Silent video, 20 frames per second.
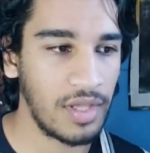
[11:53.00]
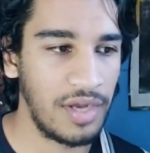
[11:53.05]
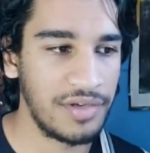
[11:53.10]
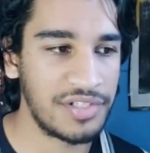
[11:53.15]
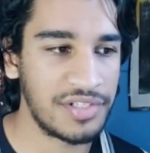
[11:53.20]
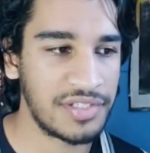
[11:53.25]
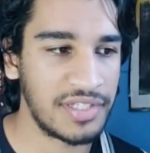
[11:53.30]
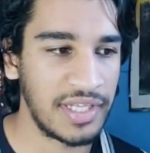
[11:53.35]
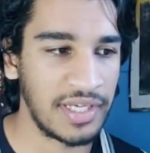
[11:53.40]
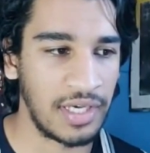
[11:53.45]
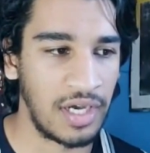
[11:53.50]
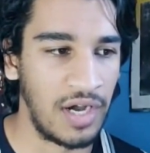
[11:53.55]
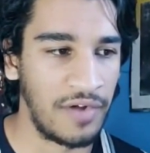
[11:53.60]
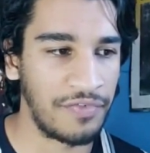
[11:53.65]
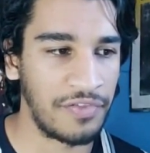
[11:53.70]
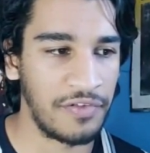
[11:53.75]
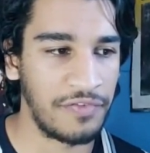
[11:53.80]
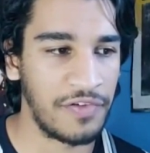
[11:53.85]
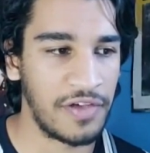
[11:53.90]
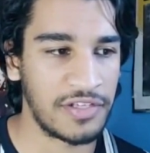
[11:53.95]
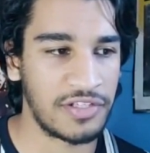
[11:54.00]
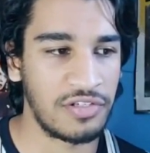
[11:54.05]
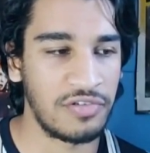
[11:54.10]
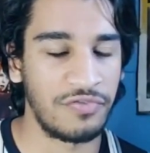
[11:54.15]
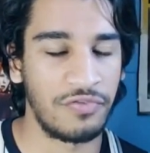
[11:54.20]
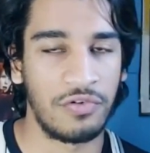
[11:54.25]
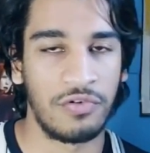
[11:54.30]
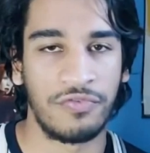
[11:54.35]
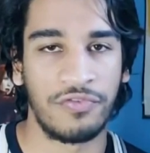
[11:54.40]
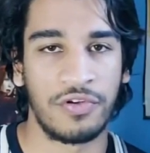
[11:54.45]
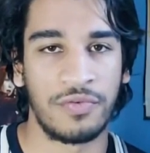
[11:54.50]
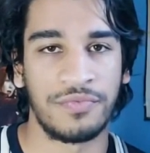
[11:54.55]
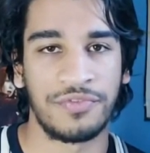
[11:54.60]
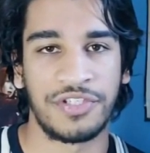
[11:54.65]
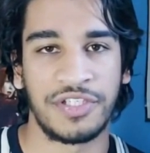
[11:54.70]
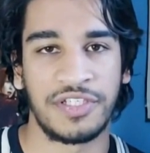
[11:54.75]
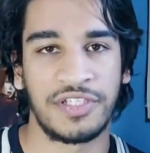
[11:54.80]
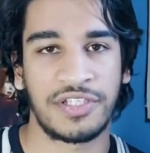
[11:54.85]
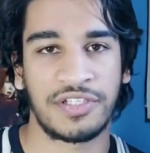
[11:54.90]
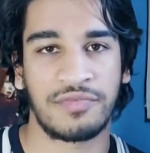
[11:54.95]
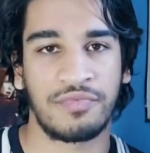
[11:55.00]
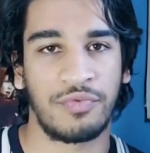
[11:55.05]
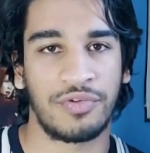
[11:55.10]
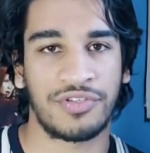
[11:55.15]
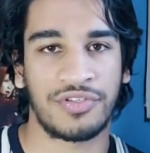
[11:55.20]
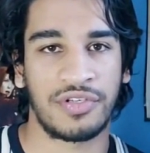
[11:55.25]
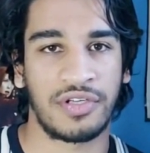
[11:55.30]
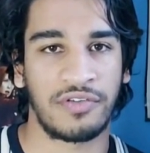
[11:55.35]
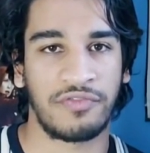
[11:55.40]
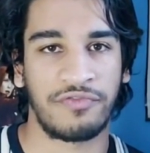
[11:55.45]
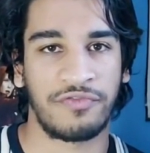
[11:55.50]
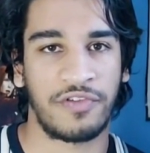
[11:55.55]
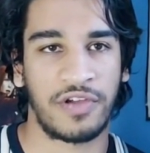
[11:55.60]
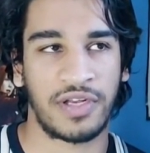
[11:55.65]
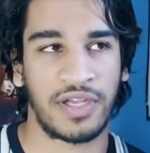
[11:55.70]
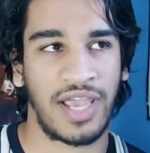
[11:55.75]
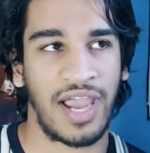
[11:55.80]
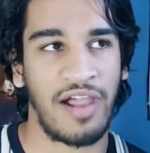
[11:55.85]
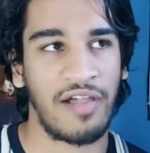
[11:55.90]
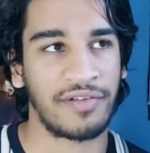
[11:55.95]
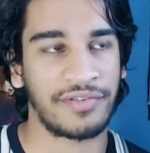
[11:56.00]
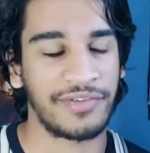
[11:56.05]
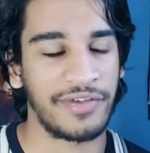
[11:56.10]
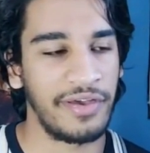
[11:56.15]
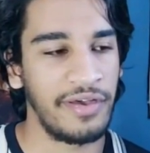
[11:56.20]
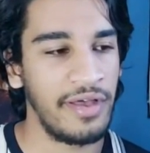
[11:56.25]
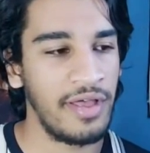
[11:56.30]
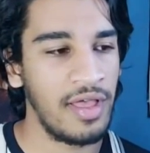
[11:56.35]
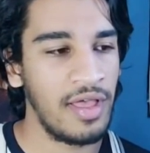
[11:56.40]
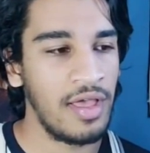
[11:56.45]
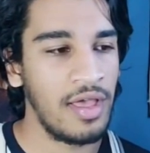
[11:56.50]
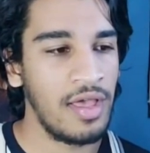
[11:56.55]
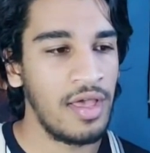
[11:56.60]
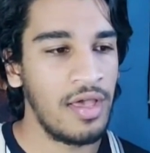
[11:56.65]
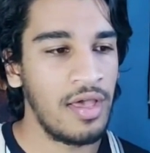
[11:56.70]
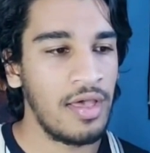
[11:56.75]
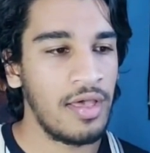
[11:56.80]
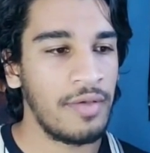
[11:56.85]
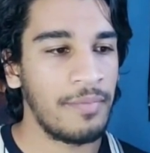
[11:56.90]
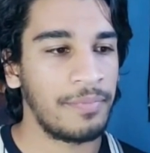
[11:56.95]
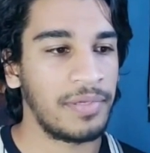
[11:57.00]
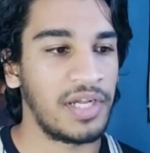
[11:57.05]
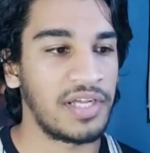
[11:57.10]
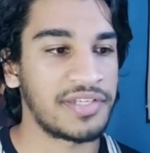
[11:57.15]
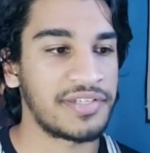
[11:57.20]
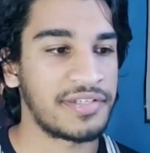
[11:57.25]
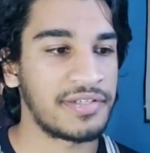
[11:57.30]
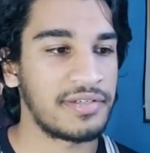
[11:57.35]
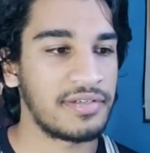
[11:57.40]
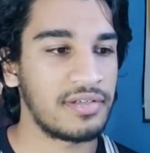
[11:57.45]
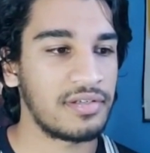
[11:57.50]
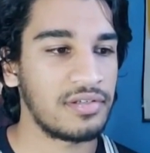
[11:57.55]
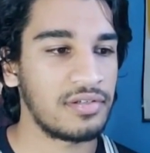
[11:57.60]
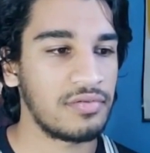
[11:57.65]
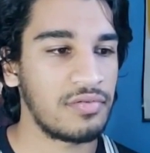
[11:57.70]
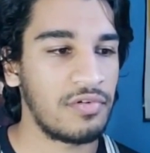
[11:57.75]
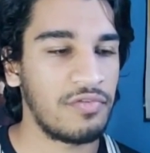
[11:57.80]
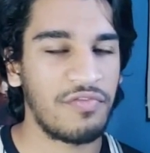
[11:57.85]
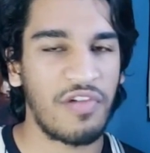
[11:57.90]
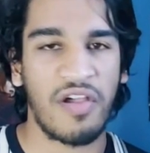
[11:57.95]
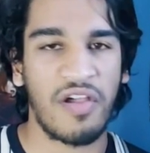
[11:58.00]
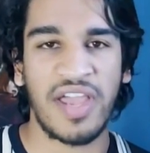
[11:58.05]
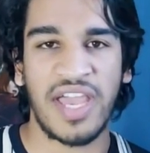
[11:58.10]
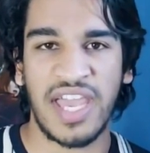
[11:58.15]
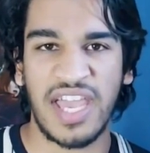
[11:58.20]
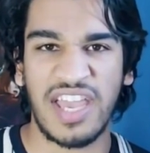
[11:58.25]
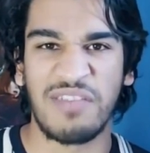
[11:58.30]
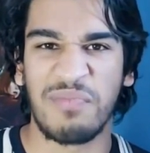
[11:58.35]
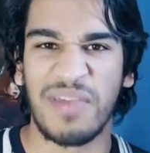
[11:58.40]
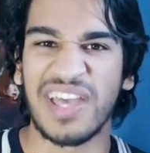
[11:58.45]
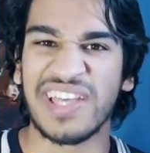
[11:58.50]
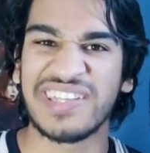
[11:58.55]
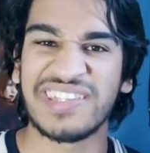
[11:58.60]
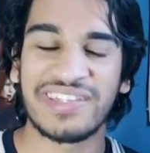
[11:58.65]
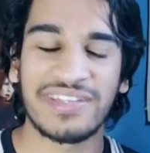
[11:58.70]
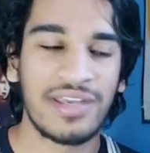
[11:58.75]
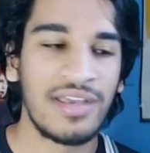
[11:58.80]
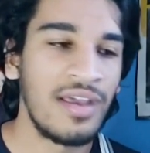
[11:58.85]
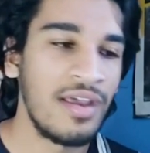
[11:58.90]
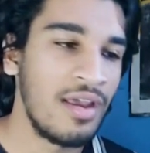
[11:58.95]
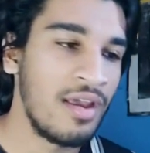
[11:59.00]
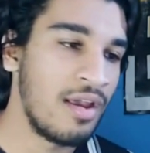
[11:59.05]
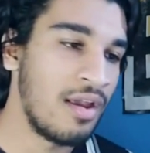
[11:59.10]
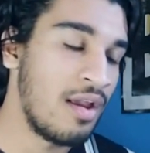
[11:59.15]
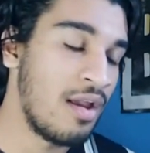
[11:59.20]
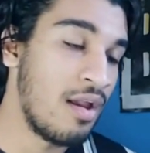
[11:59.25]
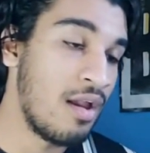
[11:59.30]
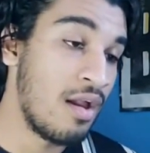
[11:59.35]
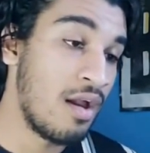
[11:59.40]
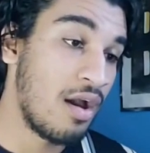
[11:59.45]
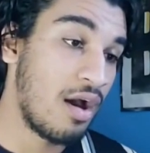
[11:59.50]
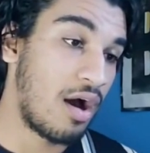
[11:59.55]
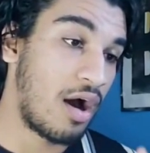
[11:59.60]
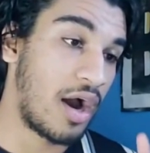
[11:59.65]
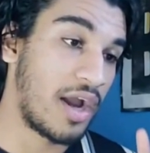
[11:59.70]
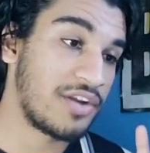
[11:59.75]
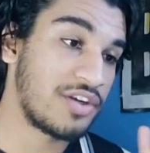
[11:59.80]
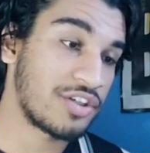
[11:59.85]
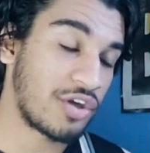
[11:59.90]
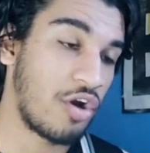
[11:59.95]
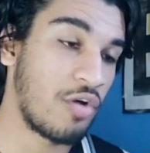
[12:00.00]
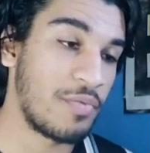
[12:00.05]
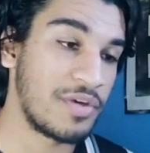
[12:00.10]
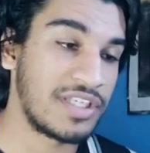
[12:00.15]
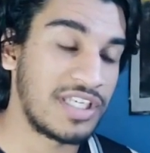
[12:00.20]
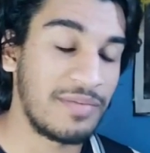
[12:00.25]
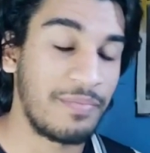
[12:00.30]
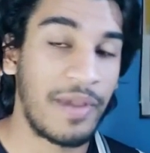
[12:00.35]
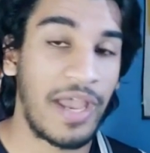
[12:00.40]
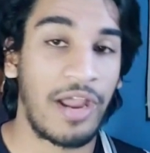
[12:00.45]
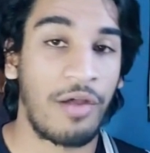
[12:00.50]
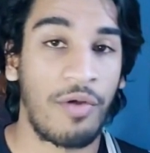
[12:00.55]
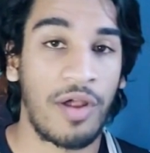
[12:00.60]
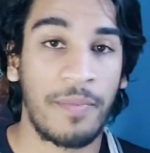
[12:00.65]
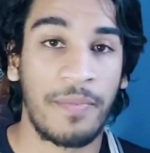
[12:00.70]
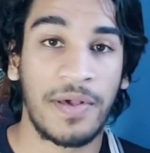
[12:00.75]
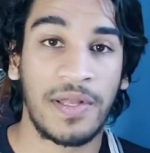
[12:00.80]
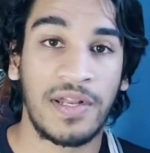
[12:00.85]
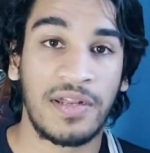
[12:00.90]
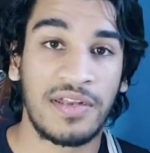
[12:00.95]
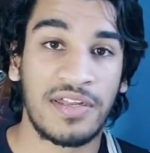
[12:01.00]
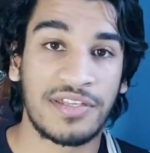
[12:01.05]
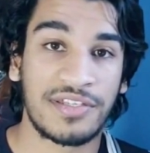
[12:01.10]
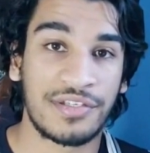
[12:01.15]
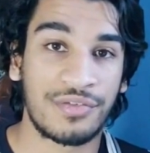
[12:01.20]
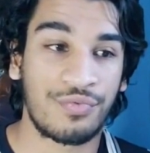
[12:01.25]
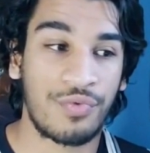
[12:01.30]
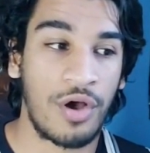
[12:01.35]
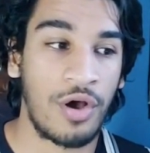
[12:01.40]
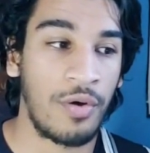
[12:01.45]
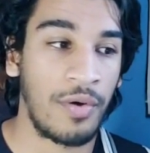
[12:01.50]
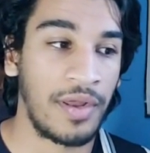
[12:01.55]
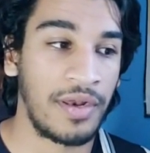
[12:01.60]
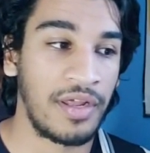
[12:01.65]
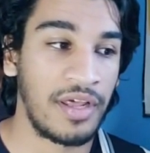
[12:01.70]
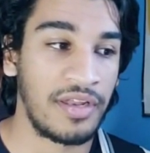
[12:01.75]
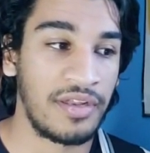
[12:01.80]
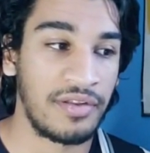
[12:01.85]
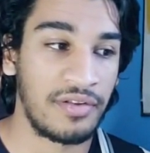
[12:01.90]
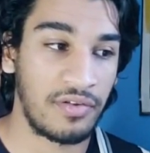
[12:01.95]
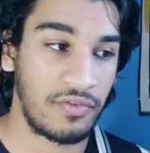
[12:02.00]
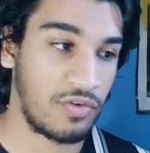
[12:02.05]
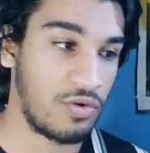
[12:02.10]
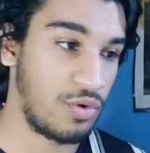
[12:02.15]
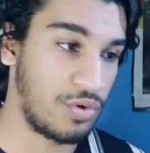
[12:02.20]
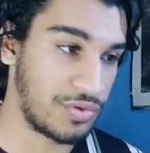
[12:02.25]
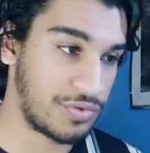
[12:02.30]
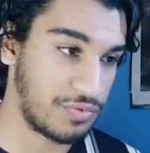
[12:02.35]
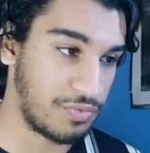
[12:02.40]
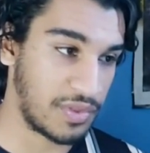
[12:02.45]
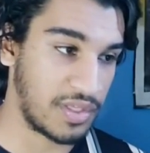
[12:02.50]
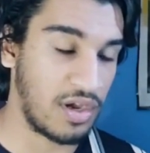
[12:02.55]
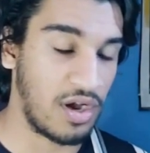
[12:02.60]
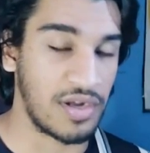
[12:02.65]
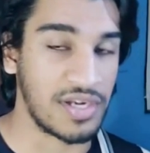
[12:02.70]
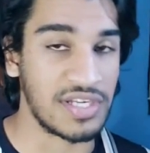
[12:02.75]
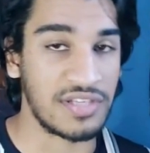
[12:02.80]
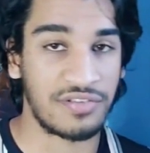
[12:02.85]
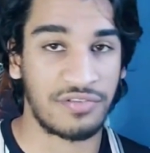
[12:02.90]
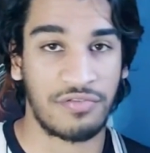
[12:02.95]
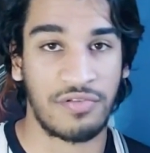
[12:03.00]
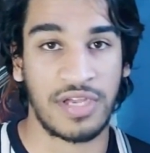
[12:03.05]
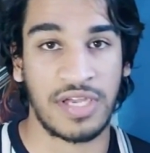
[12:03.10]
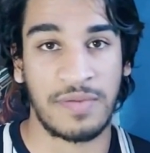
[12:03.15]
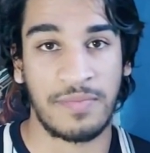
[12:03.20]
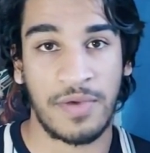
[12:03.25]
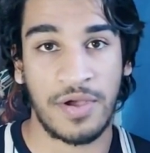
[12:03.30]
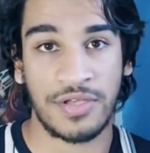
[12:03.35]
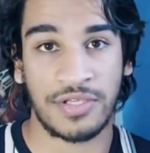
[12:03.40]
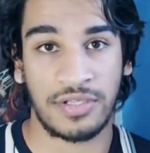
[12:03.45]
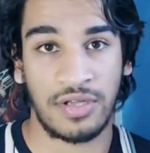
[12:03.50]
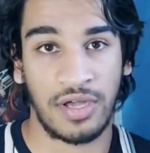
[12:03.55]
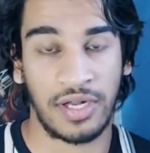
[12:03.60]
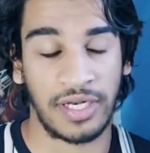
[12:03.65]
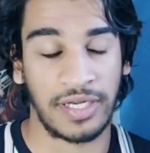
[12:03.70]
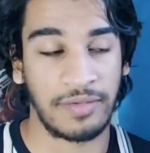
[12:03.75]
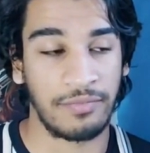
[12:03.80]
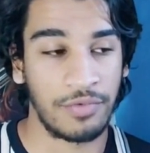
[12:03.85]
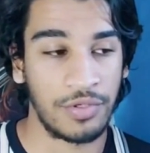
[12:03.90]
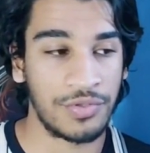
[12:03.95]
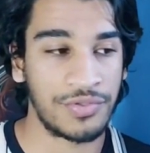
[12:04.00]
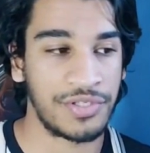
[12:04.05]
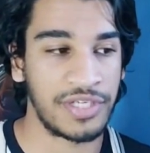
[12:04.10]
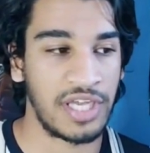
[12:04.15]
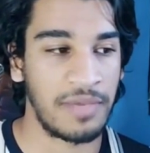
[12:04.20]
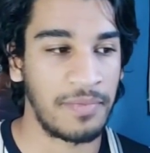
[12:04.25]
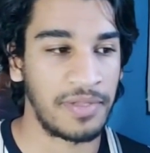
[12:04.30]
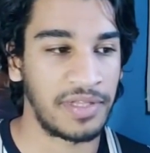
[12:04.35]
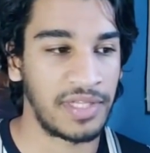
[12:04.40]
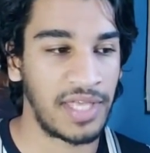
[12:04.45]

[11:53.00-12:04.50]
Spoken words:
I just think after the first 2 Thor films, she just wasn't a fun character. Plus, very hit and miss. I just hope we see Beta Ray Bill in this as well, and then, of course, with Guardians 3, and most likely we'll see him